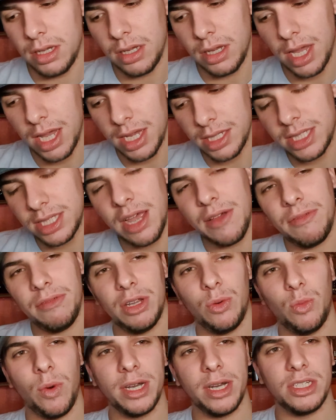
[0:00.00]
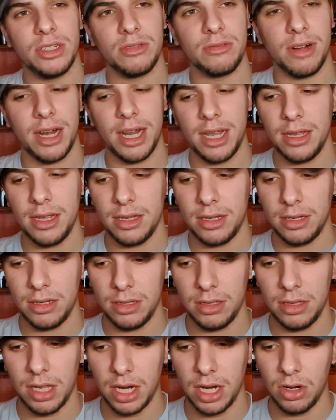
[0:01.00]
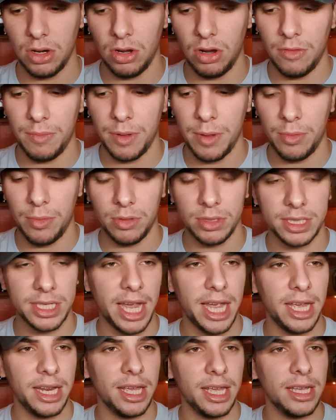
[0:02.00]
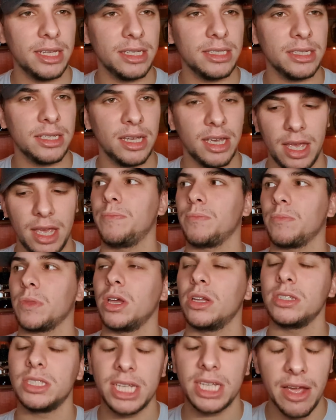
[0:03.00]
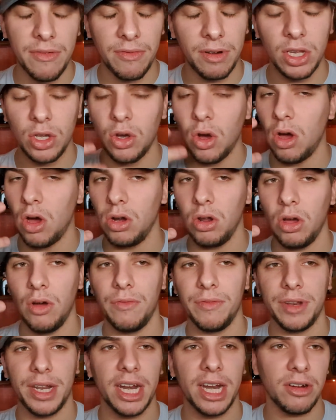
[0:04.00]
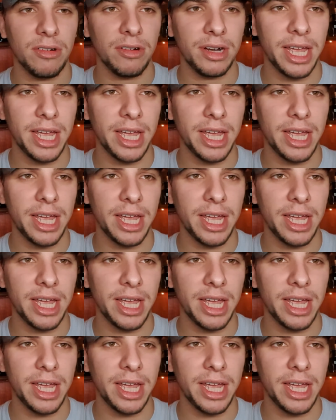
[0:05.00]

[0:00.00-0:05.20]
It's definitely wintry, like a lot of people say it is. Definitely got a lot of vanilla in